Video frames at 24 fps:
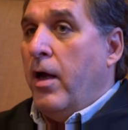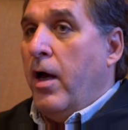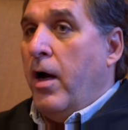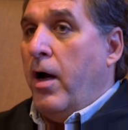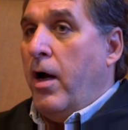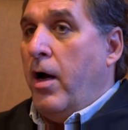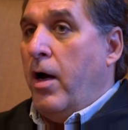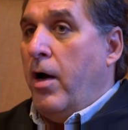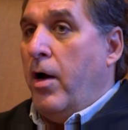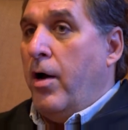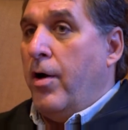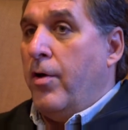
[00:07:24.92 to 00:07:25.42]

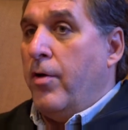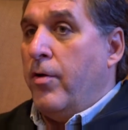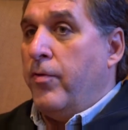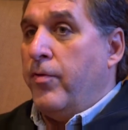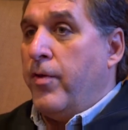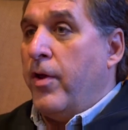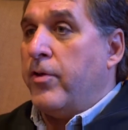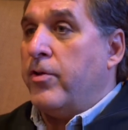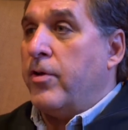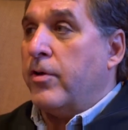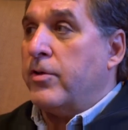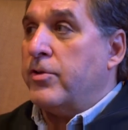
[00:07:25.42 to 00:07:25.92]

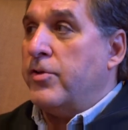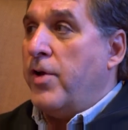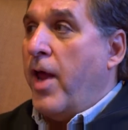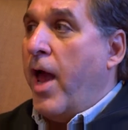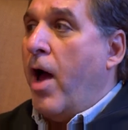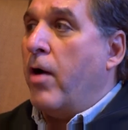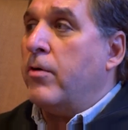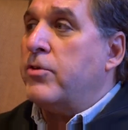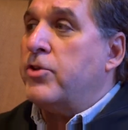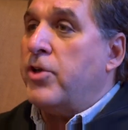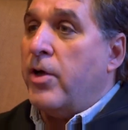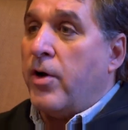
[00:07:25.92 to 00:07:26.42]
that there's
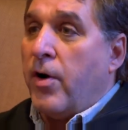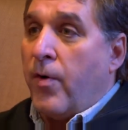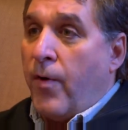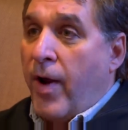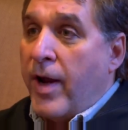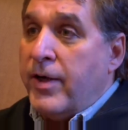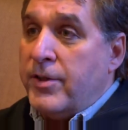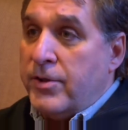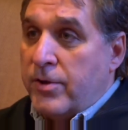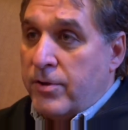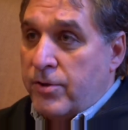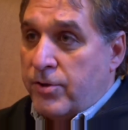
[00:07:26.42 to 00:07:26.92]
now
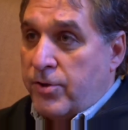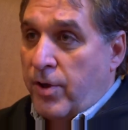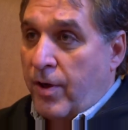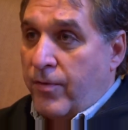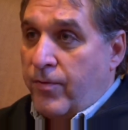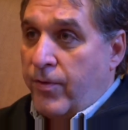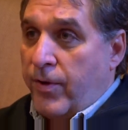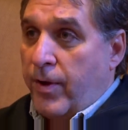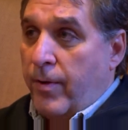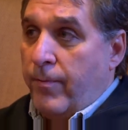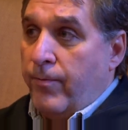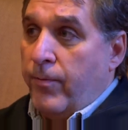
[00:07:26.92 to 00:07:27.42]
generations
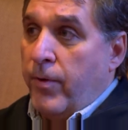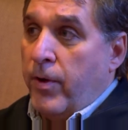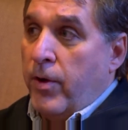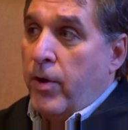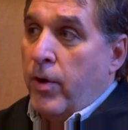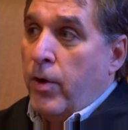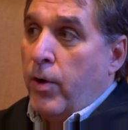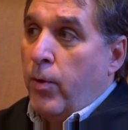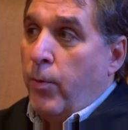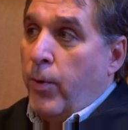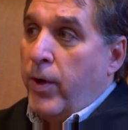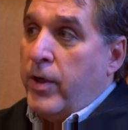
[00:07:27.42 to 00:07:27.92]
of them.
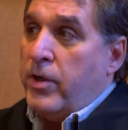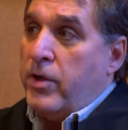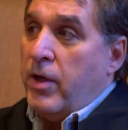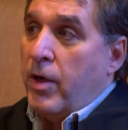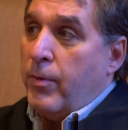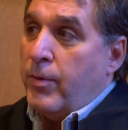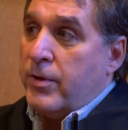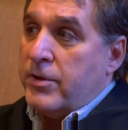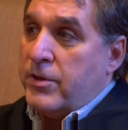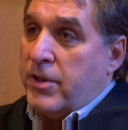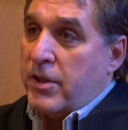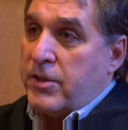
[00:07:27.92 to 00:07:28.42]
We deal
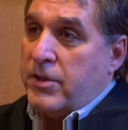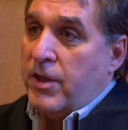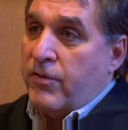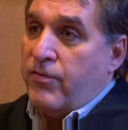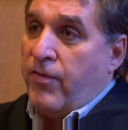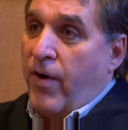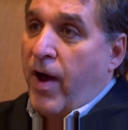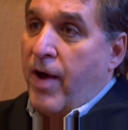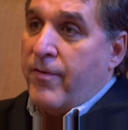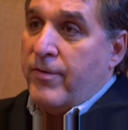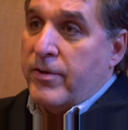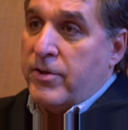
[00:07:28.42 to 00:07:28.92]
with
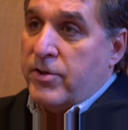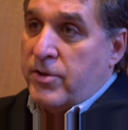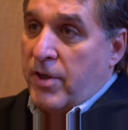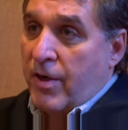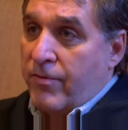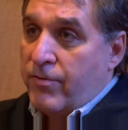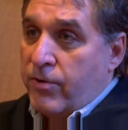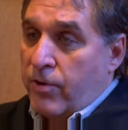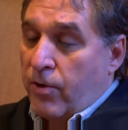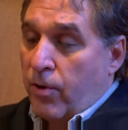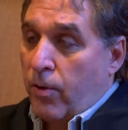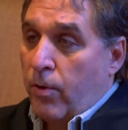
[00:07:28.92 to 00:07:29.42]
65 and
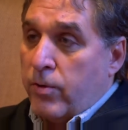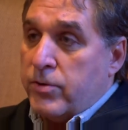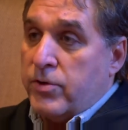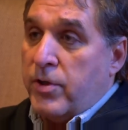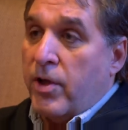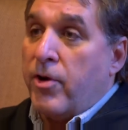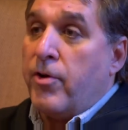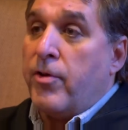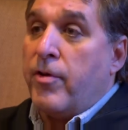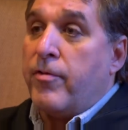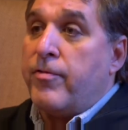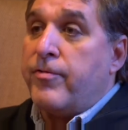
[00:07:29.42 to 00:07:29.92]
70-year-olds.
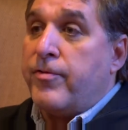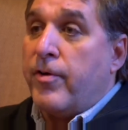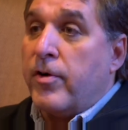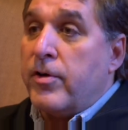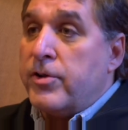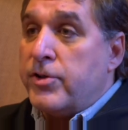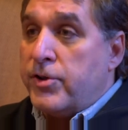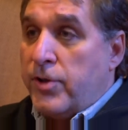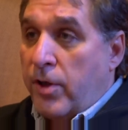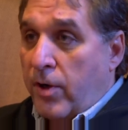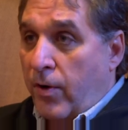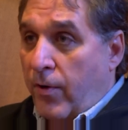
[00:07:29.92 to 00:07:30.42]
They're the
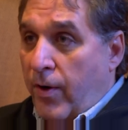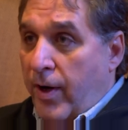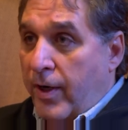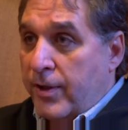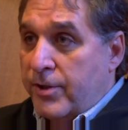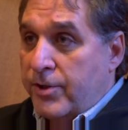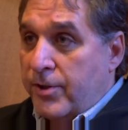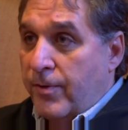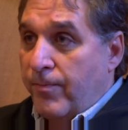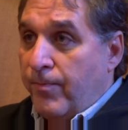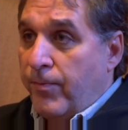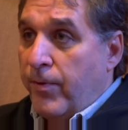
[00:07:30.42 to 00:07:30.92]
first
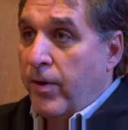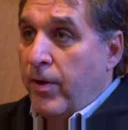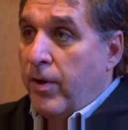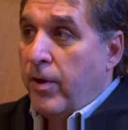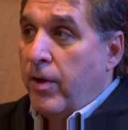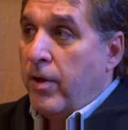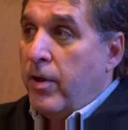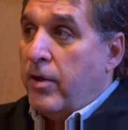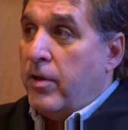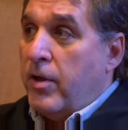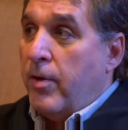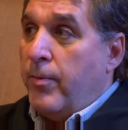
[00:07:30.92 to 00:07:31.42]
generation.
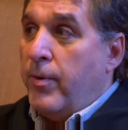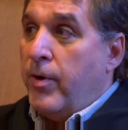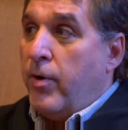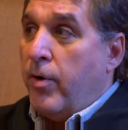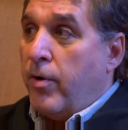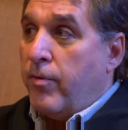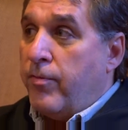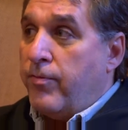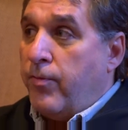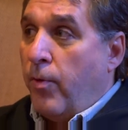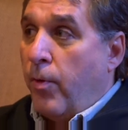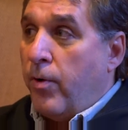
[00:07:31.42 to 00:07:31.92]
Then we go
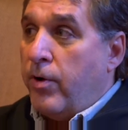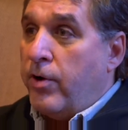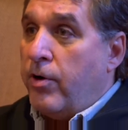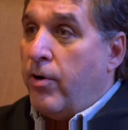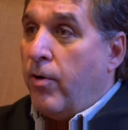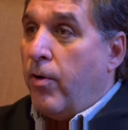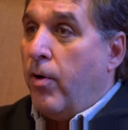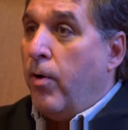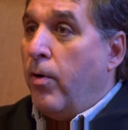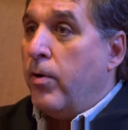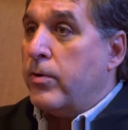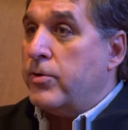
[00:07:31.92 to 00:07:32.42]
to
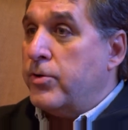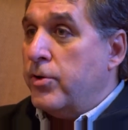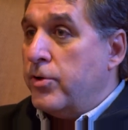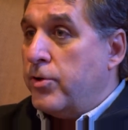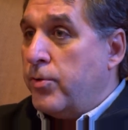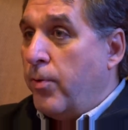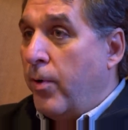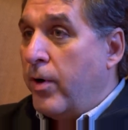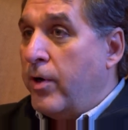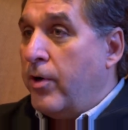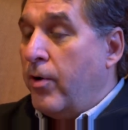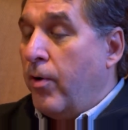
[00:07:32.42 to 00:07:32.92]
40-year-olds and
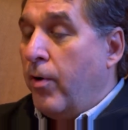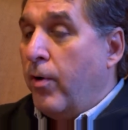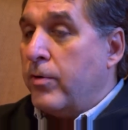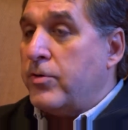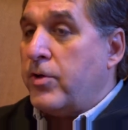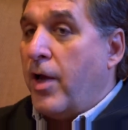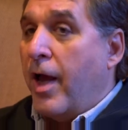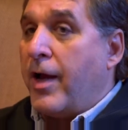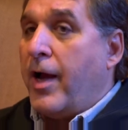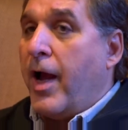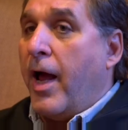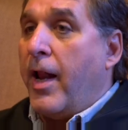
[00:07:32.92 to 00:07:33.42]

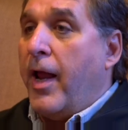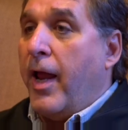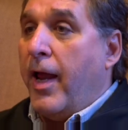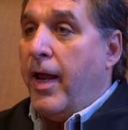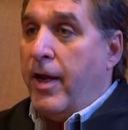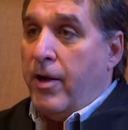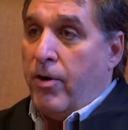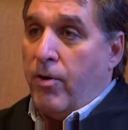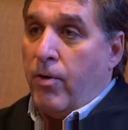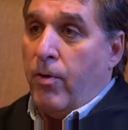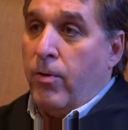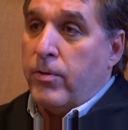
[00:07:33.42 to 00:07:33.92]
20-year-olds. I got
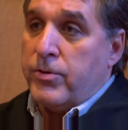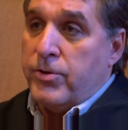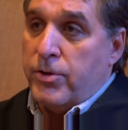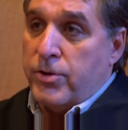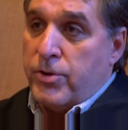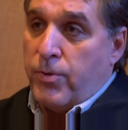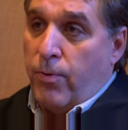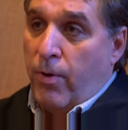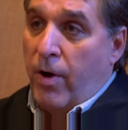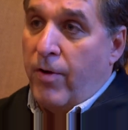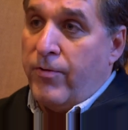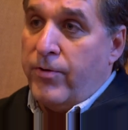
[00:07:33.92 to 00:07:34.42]
8-year-olds and
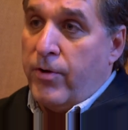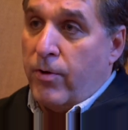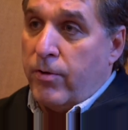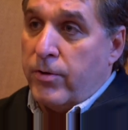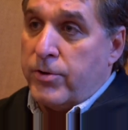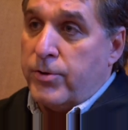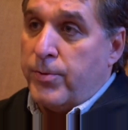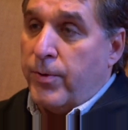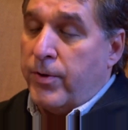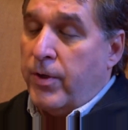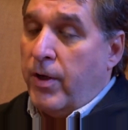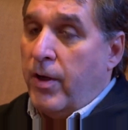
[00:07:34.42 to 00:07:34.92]

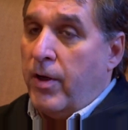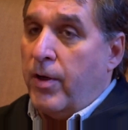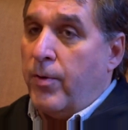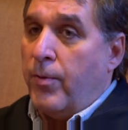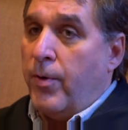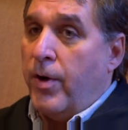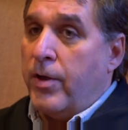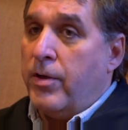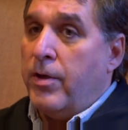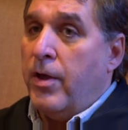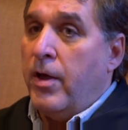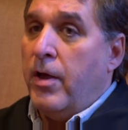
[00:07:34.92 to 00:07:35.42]
12-year-olds we're dealing
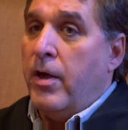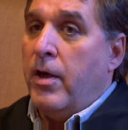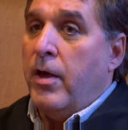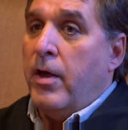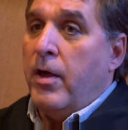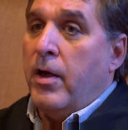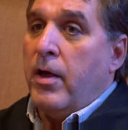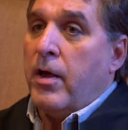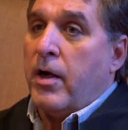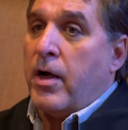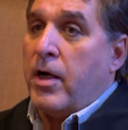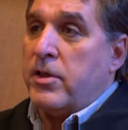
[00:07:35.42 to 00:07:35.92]
with.
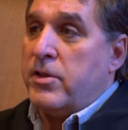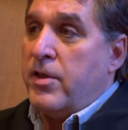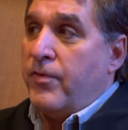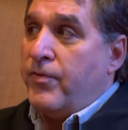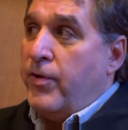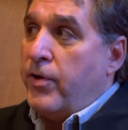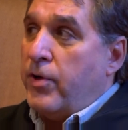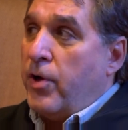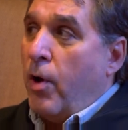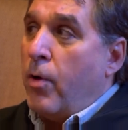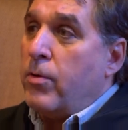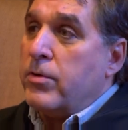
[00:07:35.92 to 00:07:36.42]
Because if
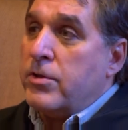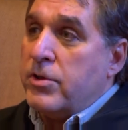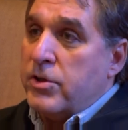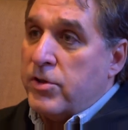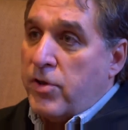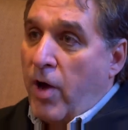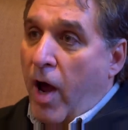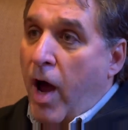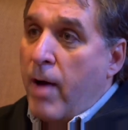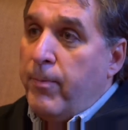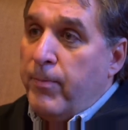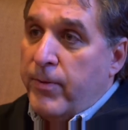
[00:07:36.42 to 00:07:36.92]
you don't
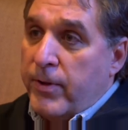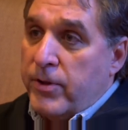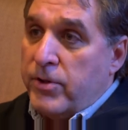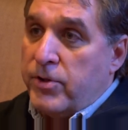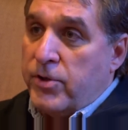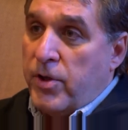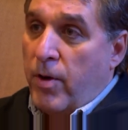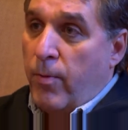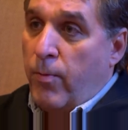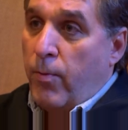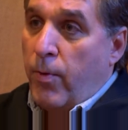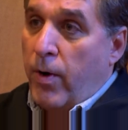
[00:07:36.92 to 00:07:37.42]
stop this
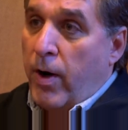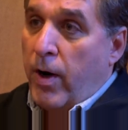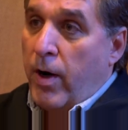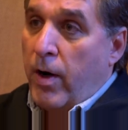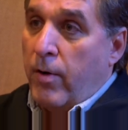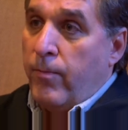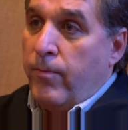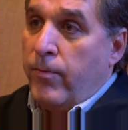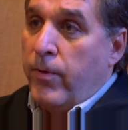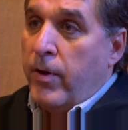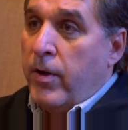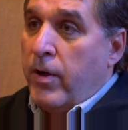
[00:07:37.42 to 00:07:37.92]
somewhere,